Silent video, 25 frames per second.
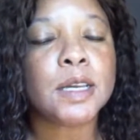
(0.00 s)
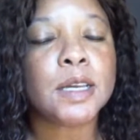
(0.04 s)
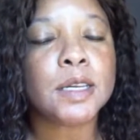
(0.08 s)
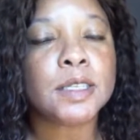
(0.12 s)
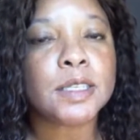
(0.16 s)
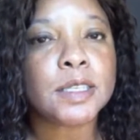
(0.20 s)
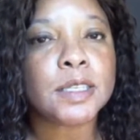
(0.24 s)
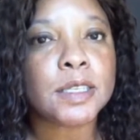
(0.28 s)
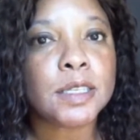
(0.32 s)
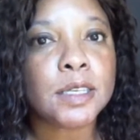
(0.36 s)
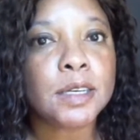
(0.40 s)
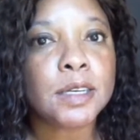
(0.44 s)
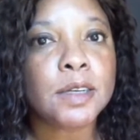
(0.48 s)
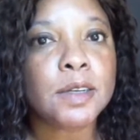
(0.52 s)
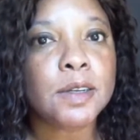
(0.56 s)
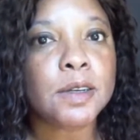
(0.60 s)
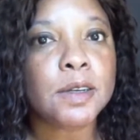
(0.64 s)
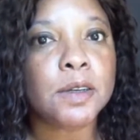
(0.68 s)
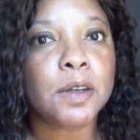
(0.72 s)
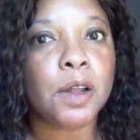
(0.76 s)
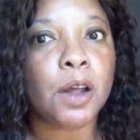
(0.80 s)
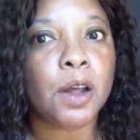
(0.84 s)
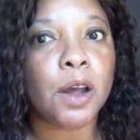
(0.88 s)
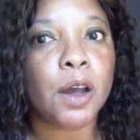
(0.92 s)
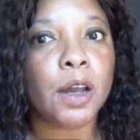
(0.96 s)

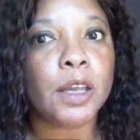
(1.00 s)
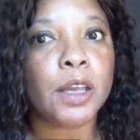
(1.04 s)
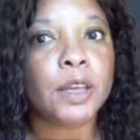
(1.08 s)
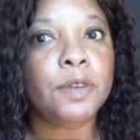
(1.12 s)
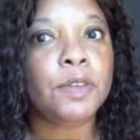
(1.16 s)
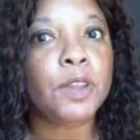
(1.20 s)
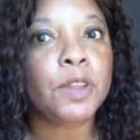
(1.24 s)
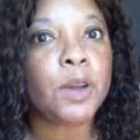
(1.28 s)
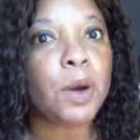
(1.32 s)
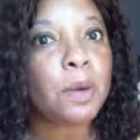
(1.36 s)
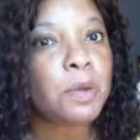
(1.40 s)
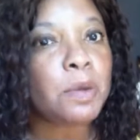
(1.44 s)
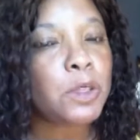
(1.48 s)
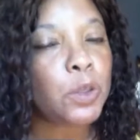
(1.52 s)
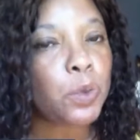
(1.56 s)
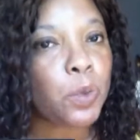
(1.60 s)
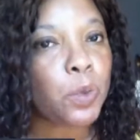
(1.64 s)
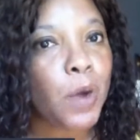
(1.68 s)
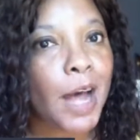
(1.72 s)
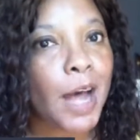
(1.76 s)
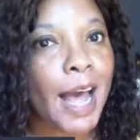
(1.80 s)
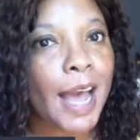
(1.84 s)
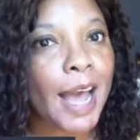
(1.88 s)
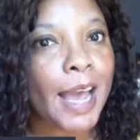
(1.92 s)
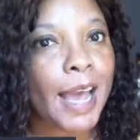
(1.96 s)
still, even though I was
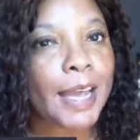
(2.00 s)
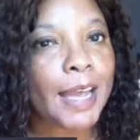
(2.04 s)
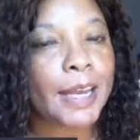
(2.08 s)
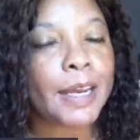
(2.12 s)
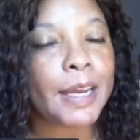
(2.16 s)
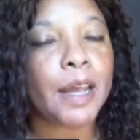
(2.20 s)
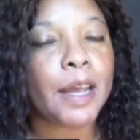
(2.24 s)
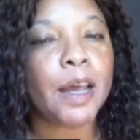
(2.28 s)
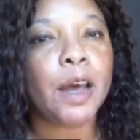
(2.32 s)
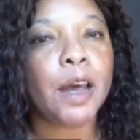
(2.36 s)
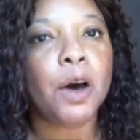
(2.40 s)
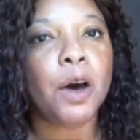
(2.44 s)
wide,